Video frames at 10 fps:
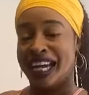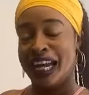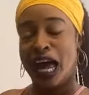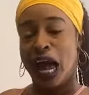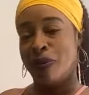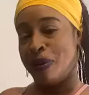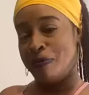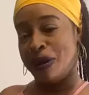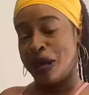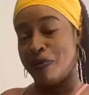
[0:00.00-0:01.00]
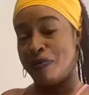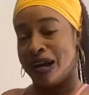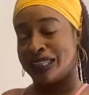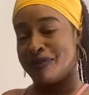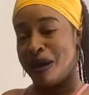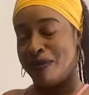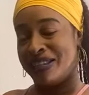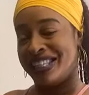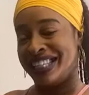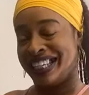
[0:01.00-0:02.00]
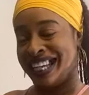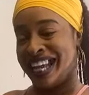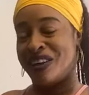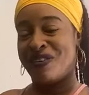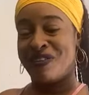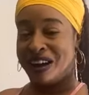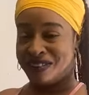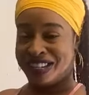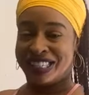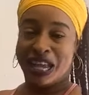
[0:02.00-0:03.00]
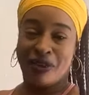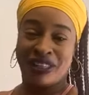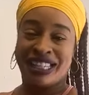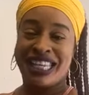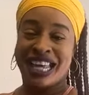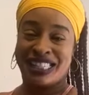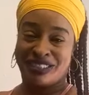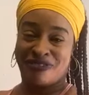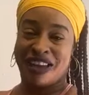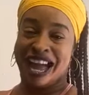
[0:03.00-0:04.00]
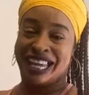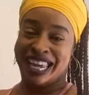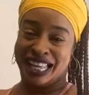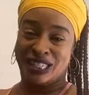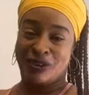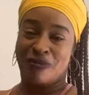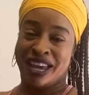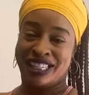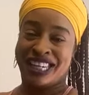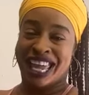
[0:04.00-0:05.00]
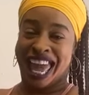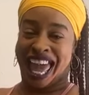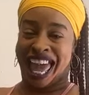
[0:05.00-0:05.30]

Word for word: And I will be coming back to the Bahamas. I coming back when it's time to testify against you, bitch.